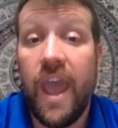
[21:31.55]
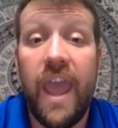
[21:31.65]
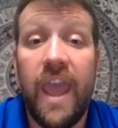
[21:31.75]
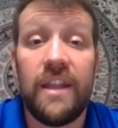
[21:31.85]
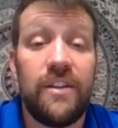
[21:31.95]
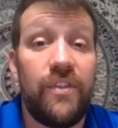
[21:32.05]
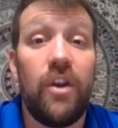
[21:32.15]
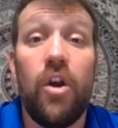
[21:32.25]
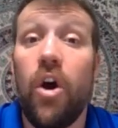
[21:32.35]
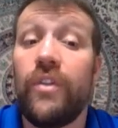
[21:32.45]
and
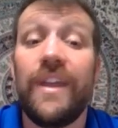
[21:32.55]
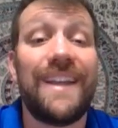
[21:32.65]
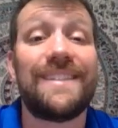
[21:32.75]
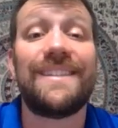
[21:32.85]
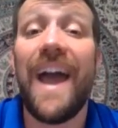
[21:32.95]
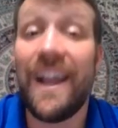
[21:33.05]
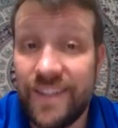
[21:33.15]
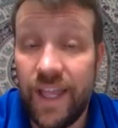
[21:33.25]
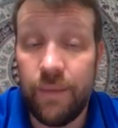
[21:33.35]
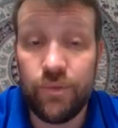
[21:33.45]
they're all the exact
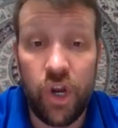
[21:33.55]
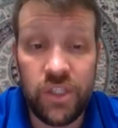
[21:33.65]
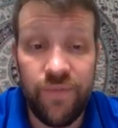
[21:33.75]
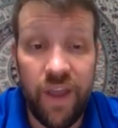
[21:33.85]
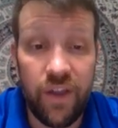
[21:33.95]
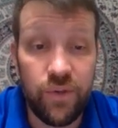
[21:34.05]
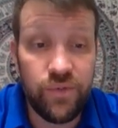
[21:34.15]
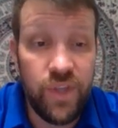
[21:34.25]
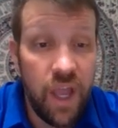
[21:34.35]
same charge values,